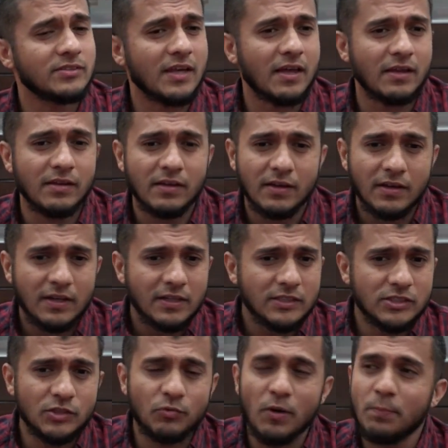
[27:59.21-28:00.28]
and
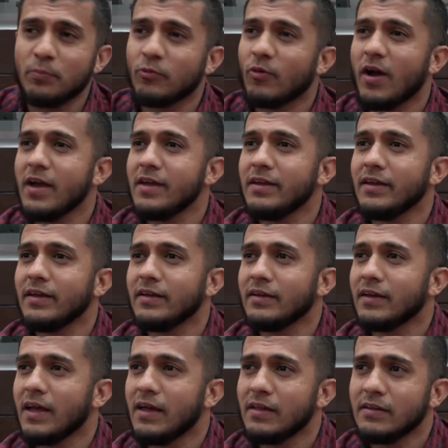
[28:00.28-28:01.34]
script
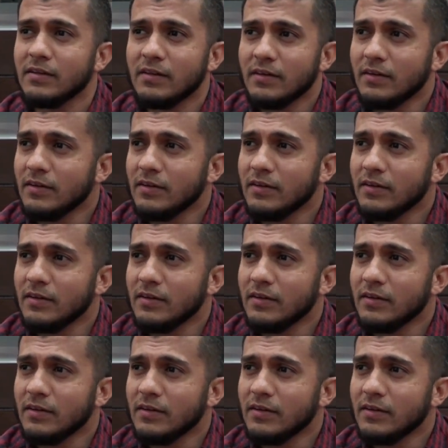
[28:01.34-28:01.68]
writing and